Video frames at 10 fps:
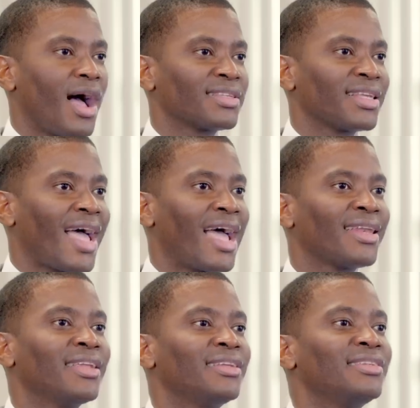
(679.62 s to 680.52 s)
As I
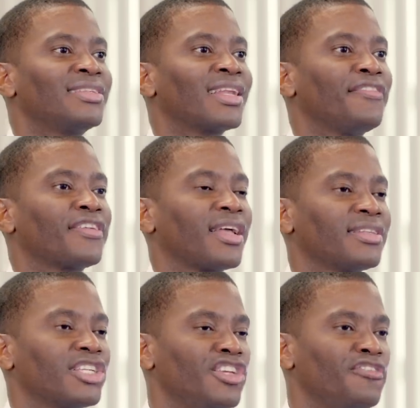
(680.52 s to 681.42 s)
highlight these
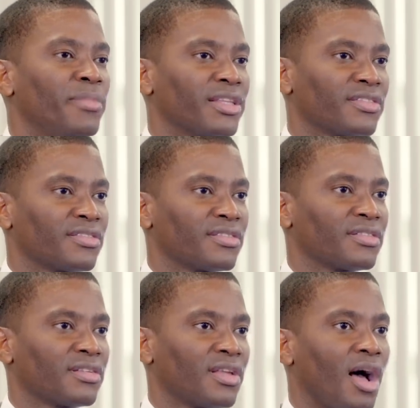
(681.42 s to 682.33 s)
significant achievements,
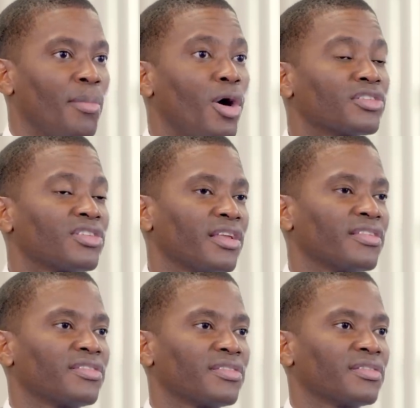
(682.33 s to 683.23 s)
amongst
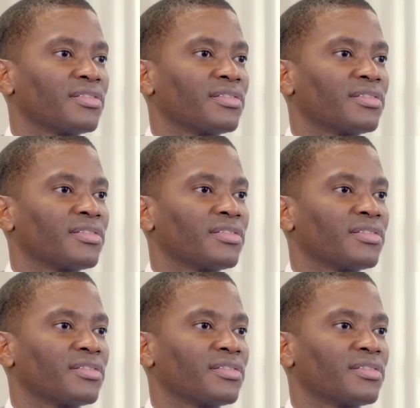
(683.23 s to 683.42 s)
others,